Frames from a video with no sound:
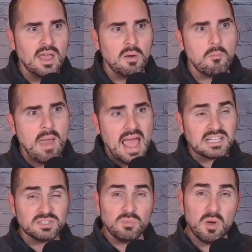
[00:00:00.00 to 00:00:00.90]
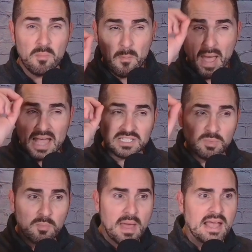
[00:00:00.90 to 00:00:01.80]
Maximum,
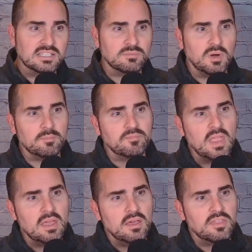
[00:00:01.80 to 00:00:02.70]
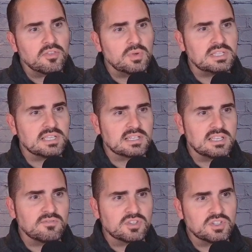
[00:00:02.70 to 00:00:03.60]
360
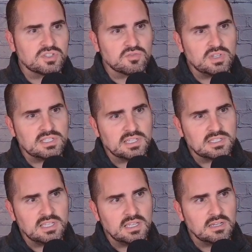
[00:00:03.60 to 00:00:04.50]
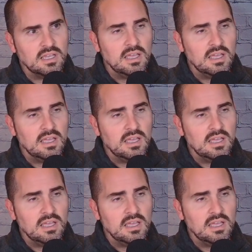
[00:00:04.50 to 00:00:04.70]
versus 316.